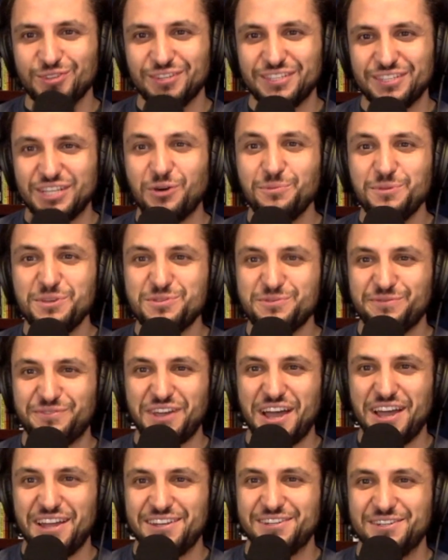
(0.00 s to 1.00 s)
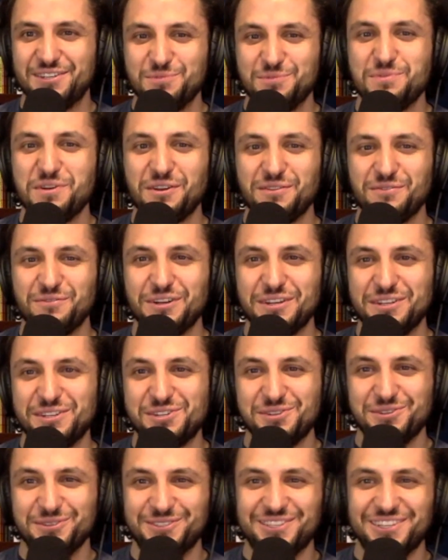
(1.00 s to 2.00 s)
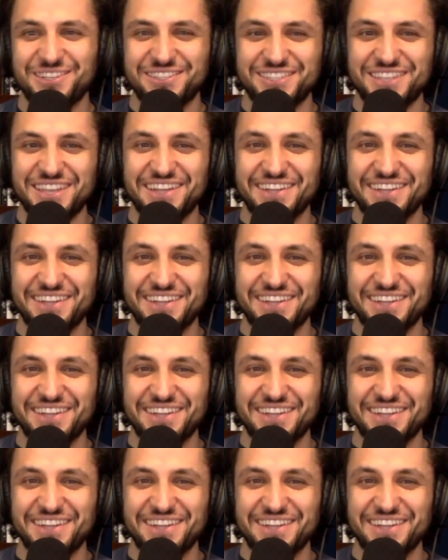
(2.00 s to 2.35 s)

Tell me you've gotten a new pair of running shoes since then.